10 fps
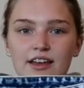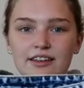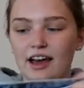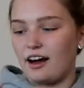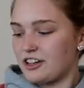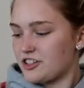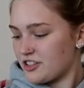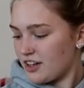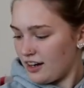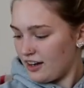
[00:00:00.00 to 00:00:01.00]
Yeah,
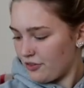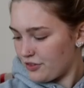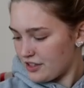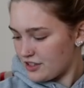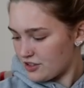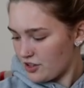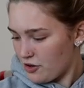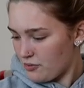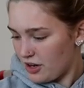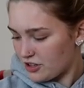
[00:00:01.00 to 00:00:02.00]
I love these
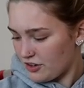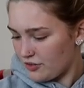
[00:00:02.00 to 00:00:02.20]
so much.